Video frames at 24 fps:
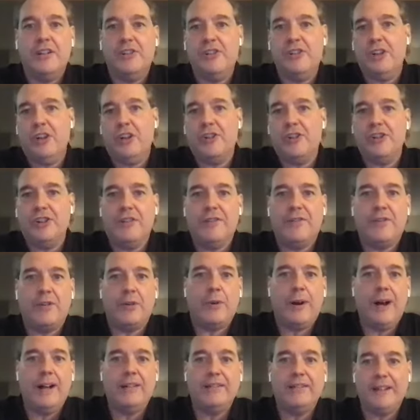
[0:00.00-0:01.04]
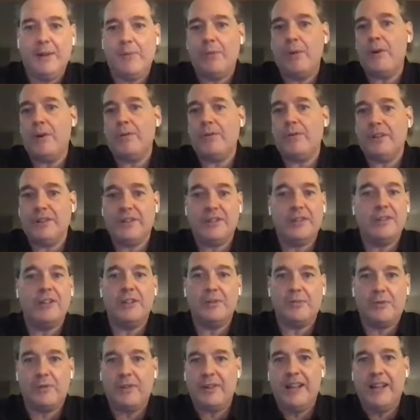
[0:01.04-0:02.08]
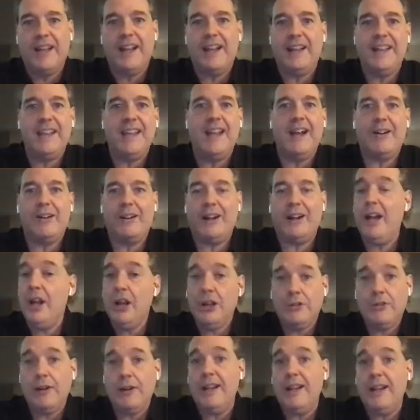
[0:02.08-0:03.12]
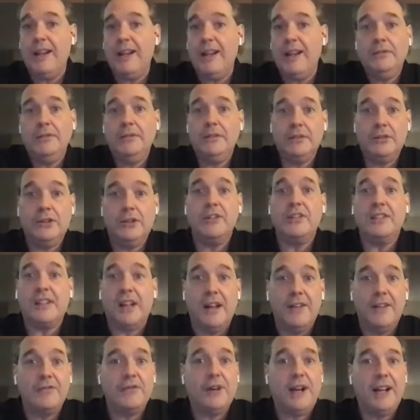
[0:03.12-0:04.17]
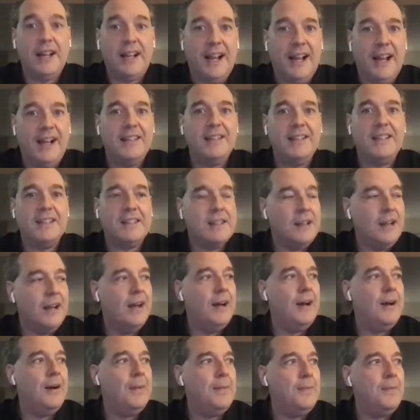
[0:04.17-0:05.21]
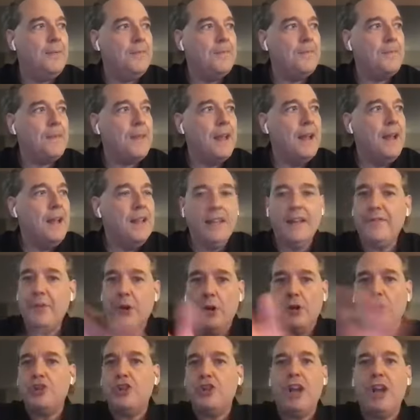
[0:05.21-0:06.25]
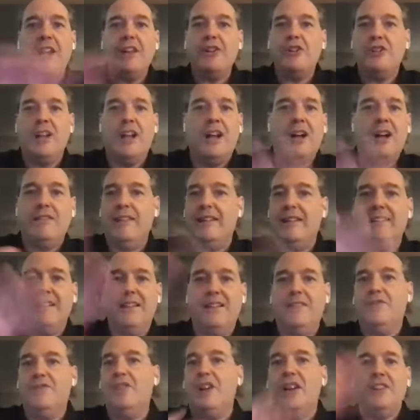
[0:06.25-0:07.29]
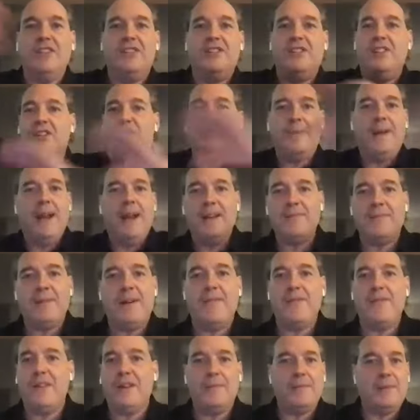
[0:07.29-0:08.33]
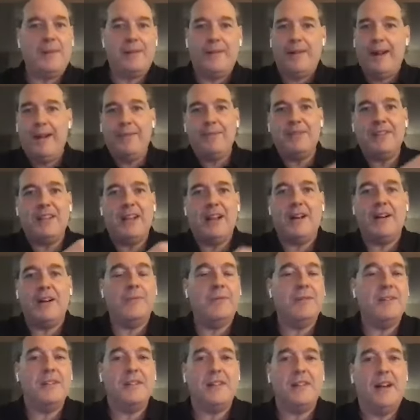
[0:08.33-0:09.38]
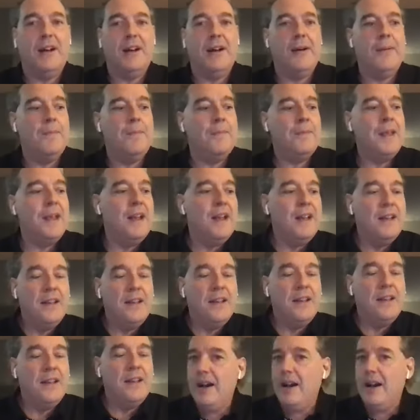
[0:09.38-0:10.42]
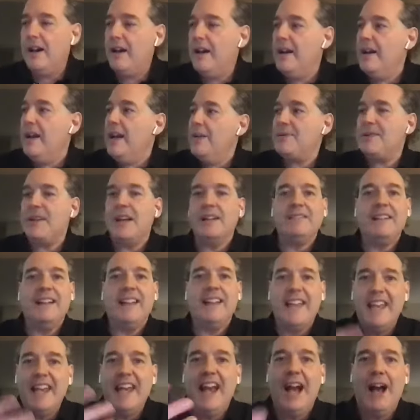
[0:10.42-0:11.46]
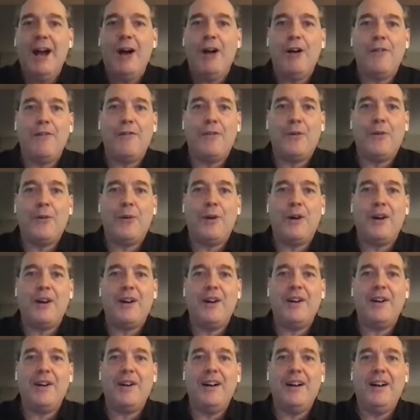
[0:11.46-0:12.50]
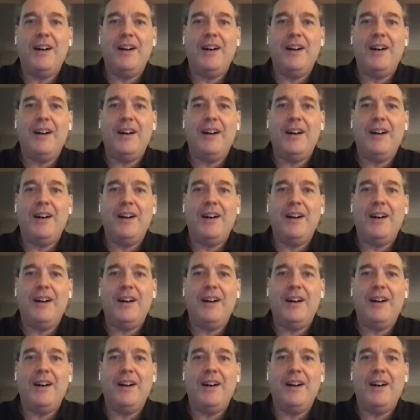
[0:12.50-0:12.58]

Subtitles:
at GLG for a while, and I worked with those. So those were eHow guys. Great, good stuff. Great guys. They've all changed now, like they've changed senior management and everything. But when I was there, it was kind of like eHow for